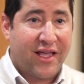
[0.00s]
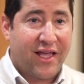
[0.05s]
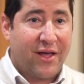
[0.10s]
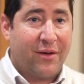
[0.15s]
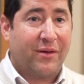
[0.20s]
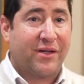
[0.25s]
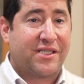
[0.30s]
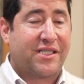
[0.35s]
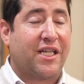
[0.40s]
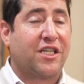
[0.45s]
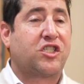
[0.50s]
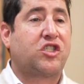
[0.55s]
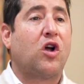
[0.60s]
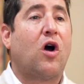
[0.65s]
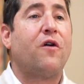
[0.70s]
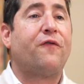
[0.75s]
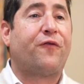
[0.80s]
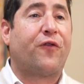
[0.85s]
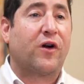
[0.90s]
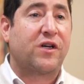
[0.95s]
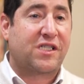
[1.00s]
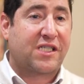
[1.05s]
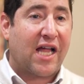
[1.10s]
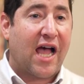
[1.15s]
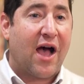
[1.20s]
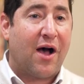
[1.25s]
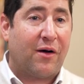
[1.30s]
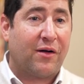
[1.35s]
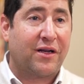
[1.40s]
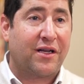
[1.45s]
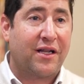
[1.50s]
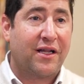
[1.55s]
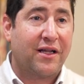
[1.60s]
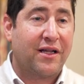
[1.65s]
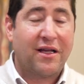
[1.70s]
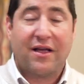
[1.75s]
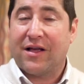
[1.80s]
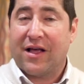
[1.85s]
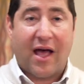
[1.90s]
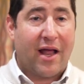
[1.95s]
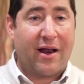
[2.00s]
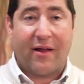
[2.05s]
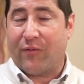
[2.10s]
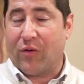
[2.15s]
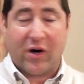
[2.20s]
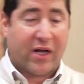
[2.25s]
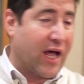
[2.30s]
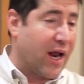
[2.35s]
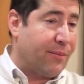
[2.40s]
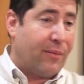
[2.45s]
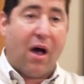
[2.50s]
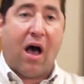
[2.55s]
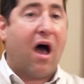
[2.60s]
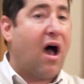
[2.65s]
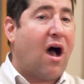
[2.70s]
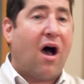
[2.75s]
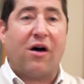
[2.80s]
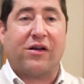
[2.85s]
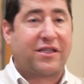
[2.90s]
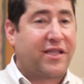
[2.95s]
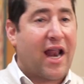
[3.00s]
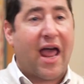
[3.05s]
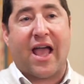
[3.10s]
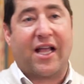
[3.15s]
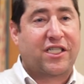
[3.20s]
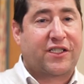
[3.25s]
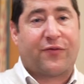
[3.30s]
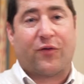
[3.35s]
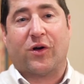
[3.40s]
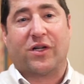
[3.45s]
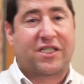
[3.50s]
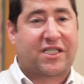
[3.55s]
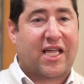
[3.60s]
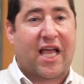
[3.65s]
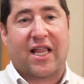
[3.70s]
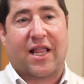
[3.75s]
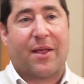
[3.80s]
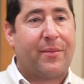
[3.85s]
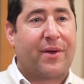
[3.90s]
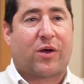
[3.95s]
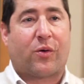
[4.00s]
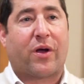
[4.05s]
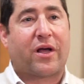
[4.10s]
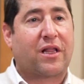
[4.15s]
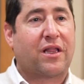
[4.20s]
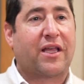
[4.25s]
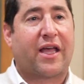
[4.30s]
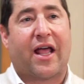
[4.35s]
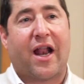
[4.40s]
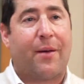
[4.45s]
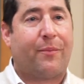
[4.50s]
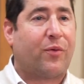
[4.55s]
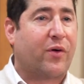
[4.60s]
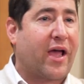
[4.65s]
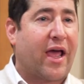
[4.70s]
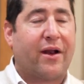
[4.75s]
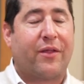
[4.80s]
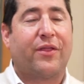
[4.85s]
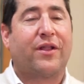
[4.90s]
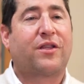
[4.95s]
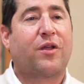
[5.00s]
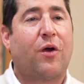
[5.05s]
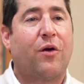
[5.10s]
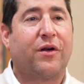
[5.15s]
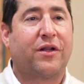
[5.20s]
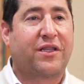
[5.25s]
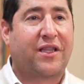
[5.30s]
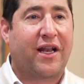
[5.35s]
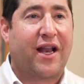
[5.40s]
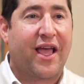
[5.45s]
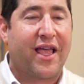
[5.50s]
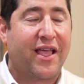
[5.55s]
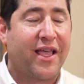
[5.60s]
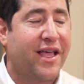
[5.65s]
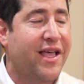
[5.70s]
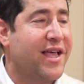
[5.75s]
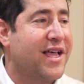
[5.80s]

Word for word: It was the shofar sound. And everyone got up, oh, today, Shavuos Day, let me quickly get up, we'll get into Torah today.